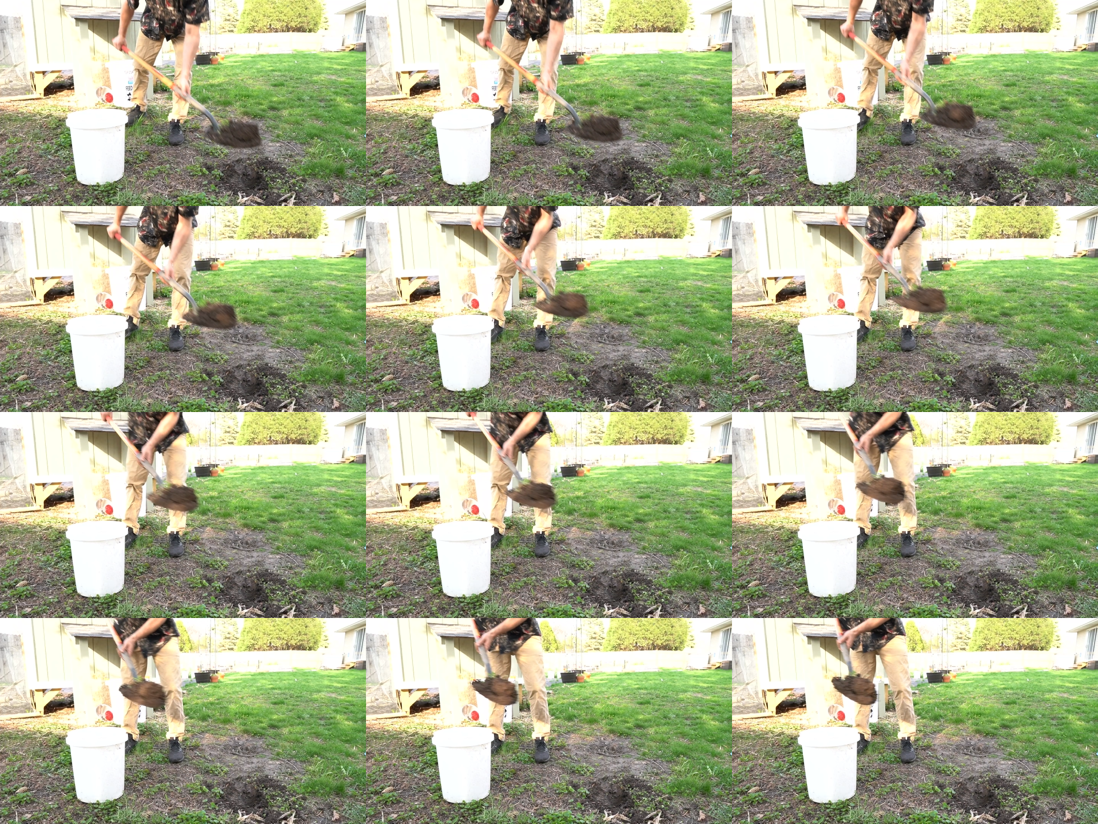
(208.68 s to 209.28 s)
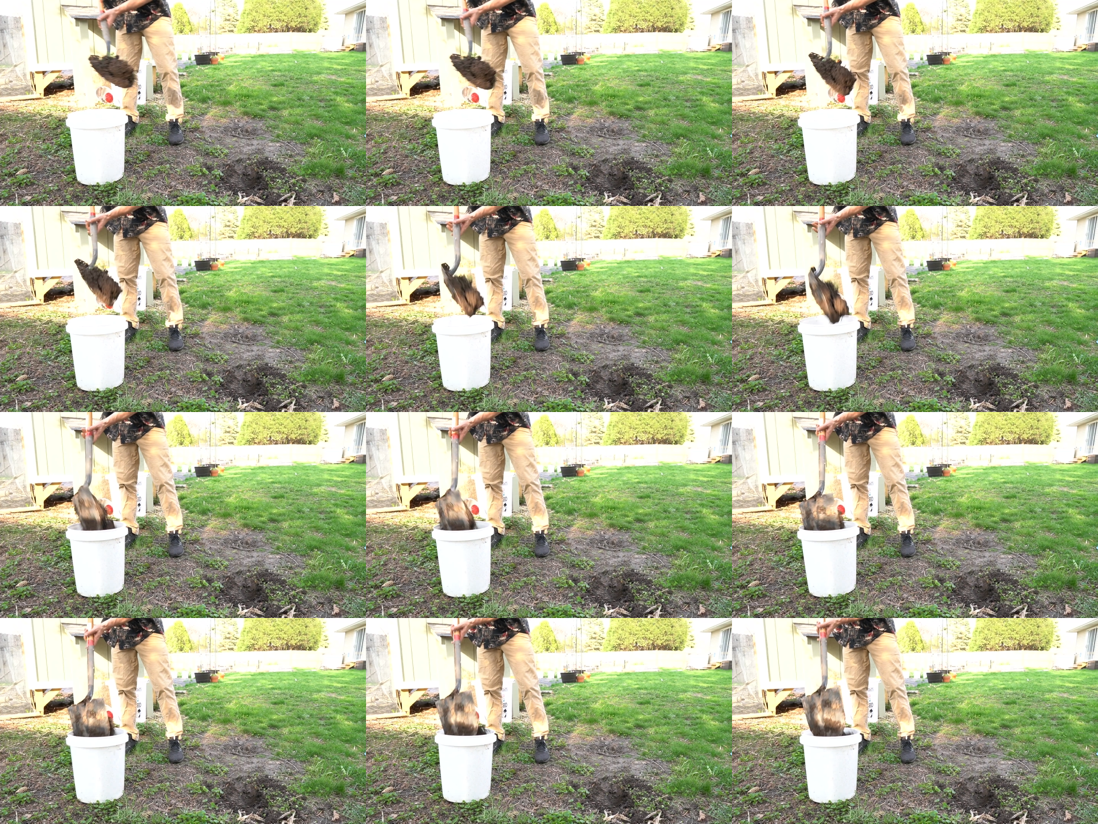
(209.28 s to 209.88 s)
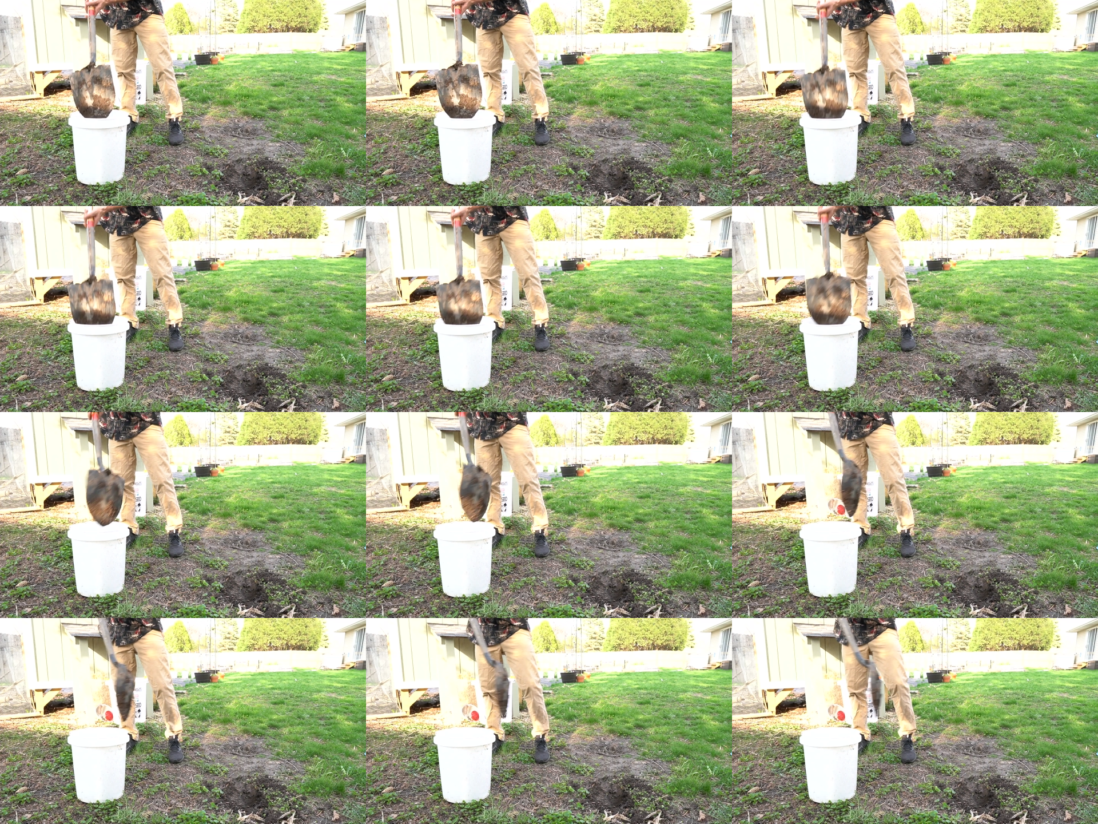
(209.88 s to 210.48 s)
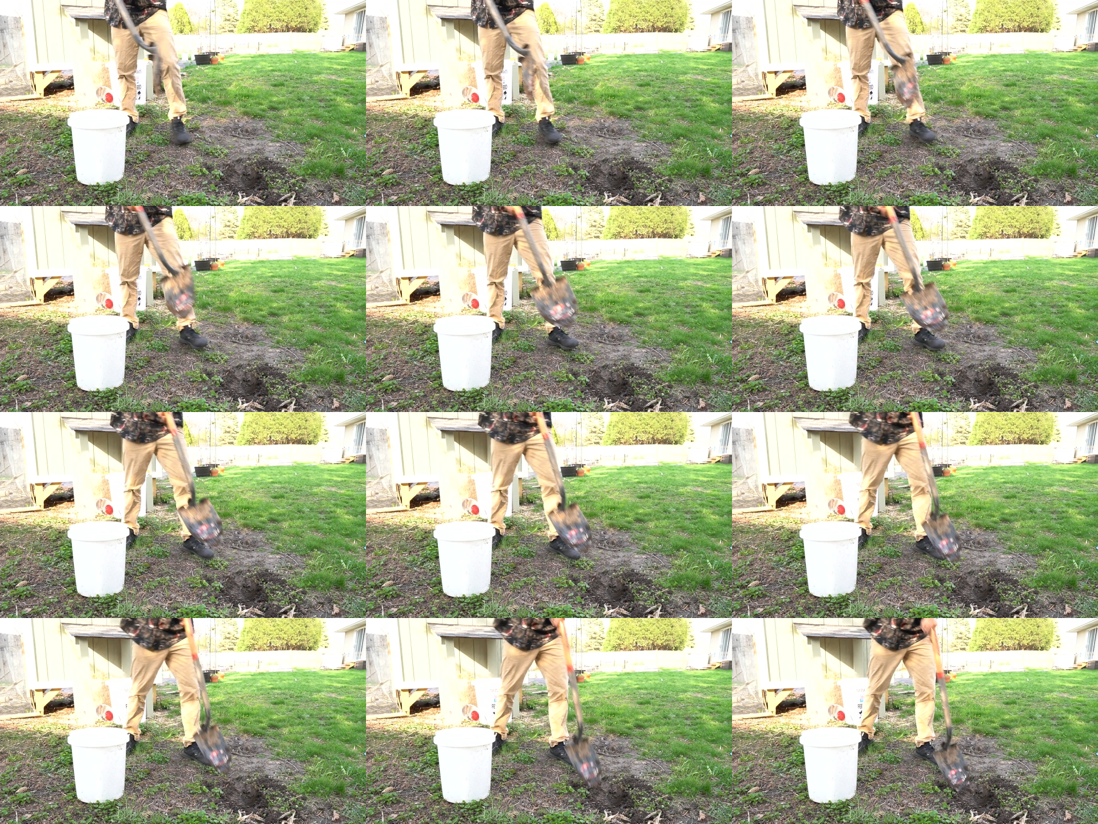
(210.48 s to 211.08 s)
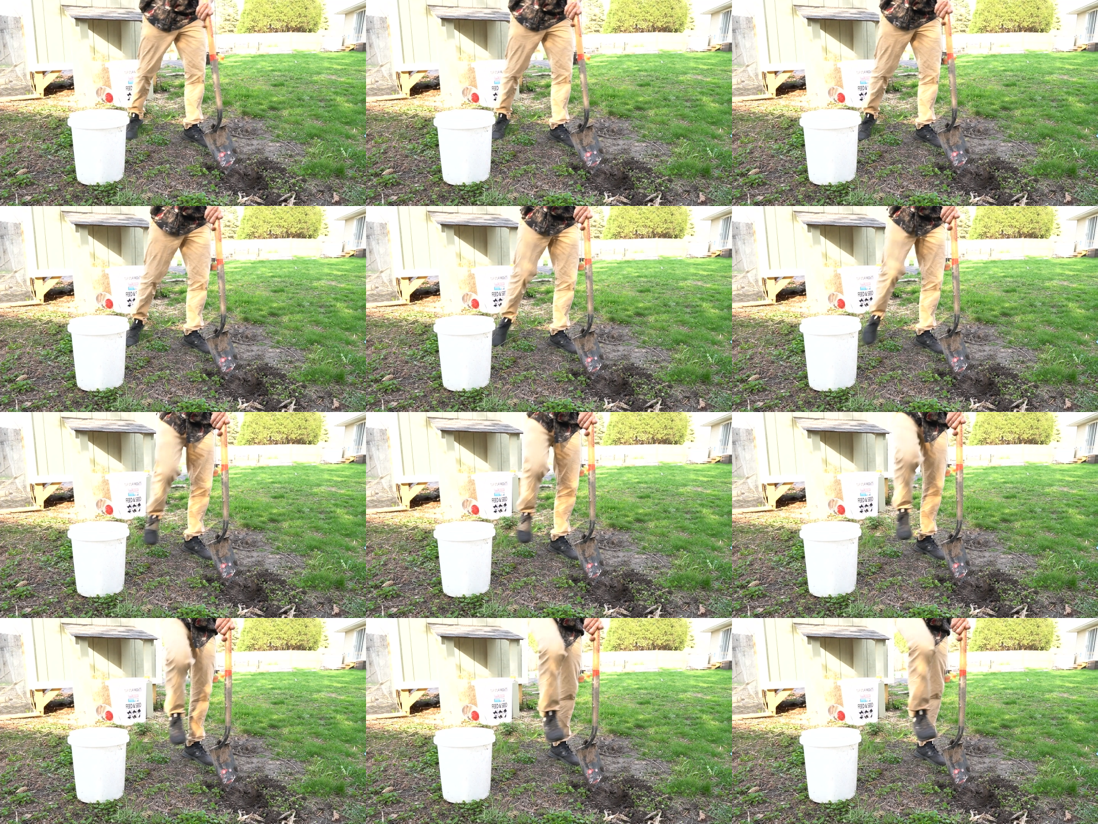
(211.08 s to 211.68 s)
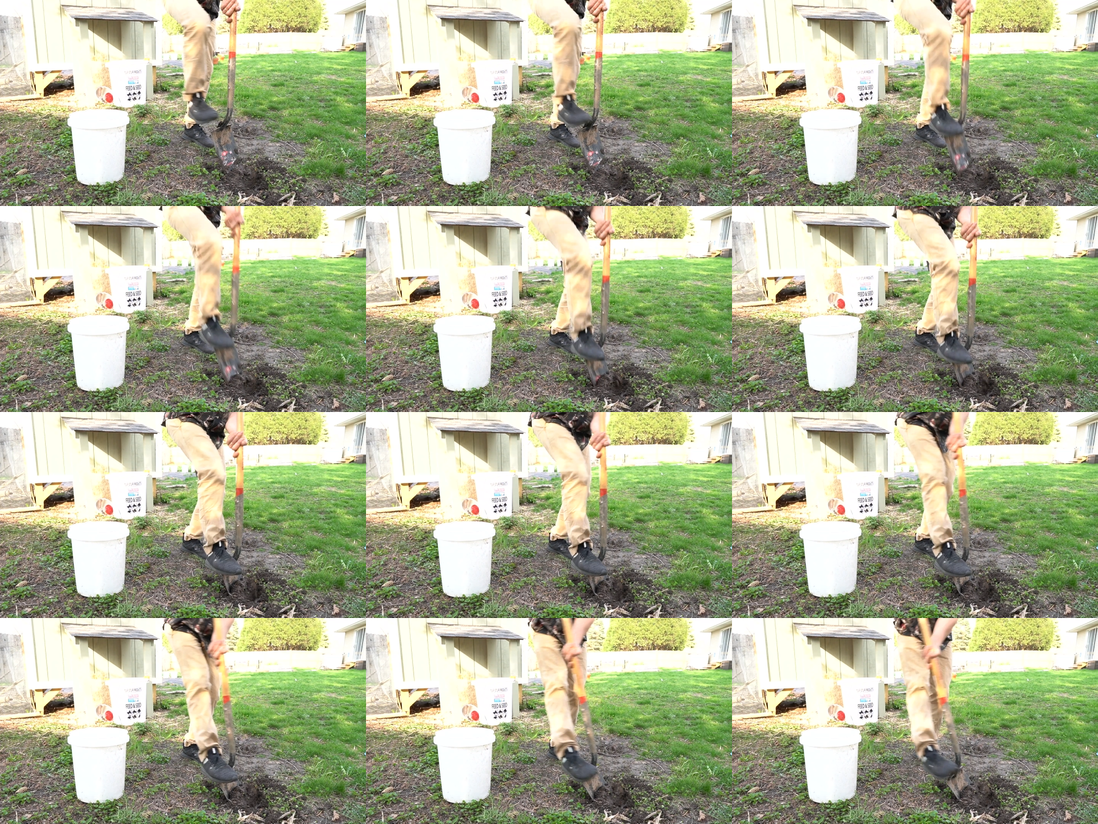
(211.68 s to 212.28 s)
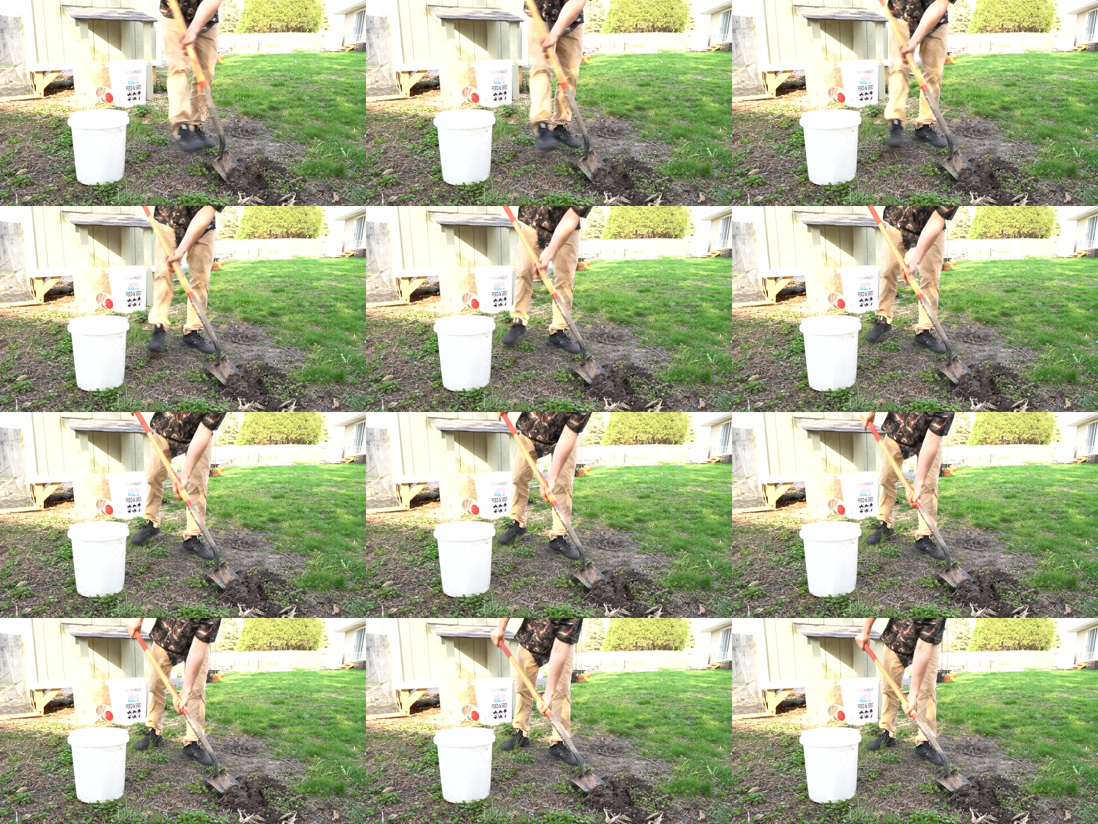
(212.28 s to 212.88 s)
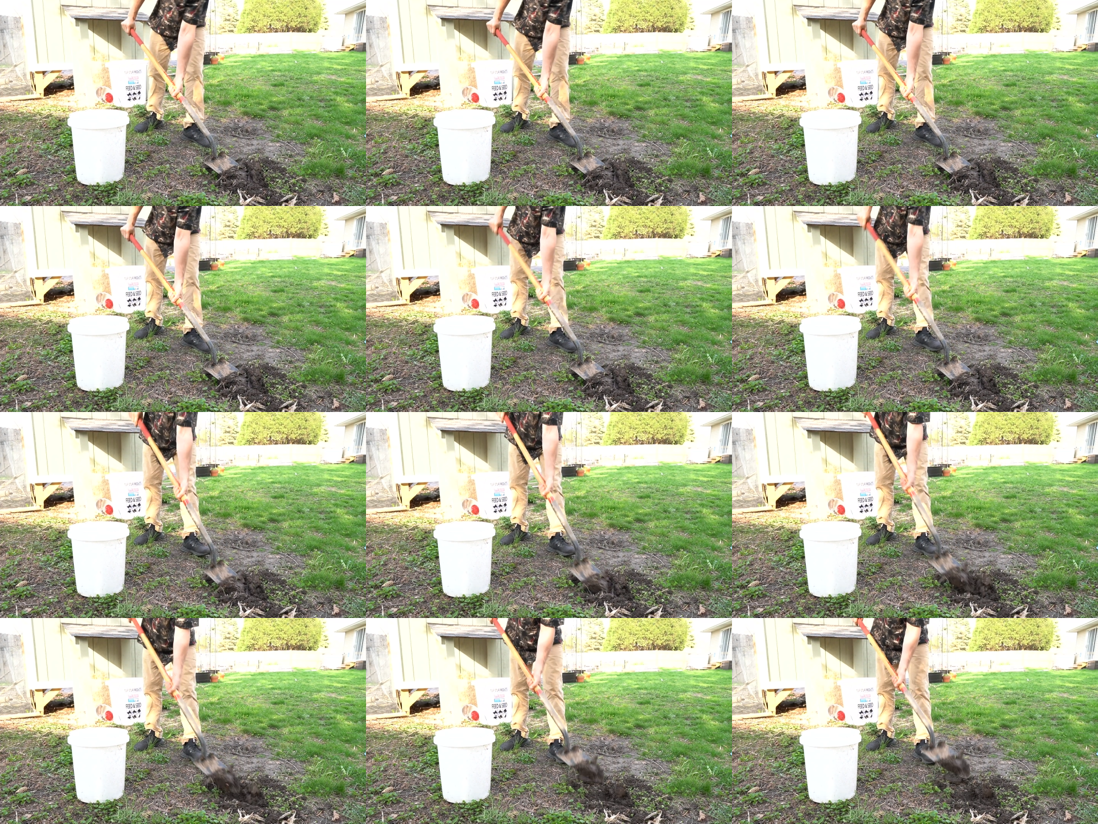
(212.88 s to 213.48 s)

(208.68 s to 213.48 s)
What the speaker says: (no speaker visible)